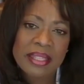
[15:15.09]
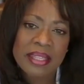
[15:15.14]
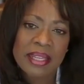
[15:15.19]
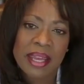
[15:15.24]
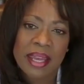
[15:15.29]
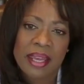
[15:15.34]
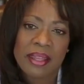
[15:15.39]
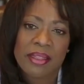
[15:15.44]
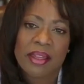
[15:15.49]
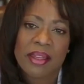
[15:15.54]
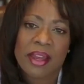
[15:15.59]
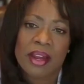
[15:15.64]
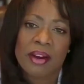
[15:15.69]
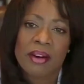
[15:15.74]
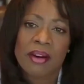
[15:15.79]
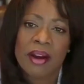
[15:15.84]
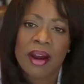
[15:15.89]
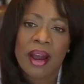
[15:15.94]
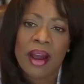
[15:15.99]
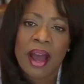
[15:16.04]
about a
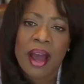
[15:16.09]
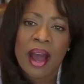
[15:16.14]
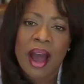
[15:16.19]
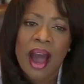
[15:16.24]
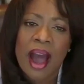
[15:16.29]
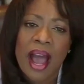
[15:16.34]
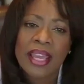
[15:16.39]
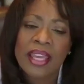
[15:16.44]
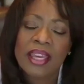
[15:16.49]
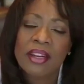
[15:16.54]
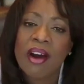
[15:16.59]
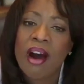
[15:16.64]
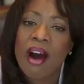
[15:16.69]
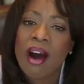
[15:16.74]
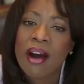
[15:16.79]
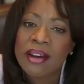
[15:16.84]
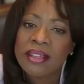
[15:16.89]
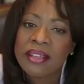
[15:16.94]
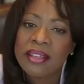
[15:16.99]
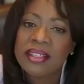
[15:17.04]
week ago. She was
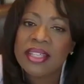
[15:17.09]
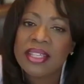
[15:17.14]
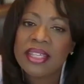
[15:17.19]
one of the